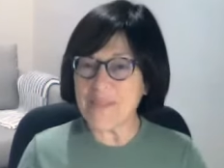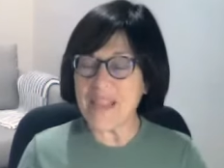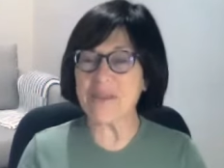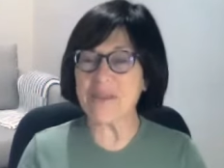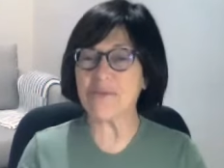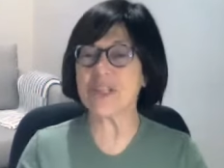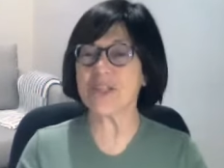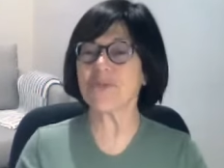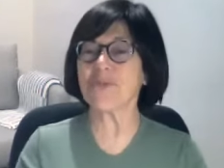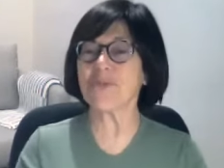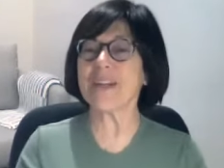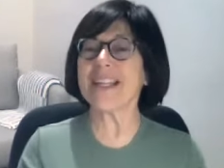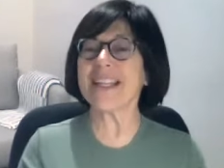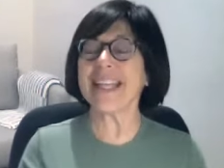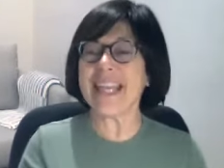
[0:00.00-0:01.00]
It was
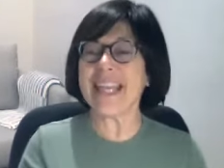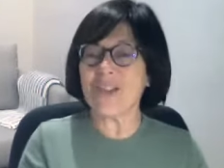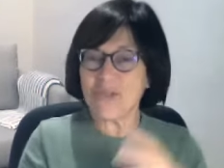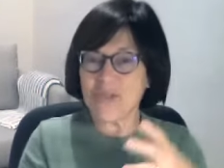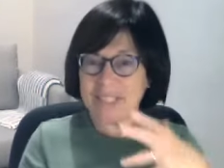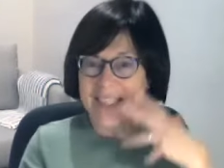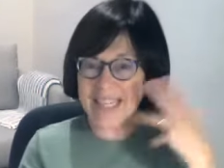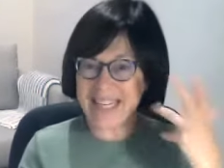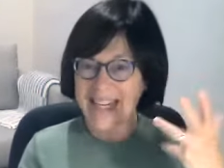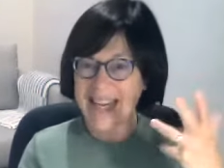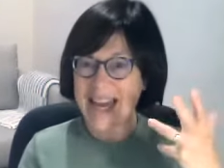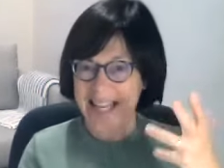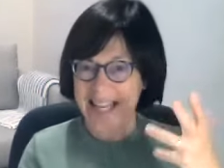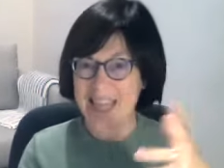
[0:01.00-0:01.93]
really interesting.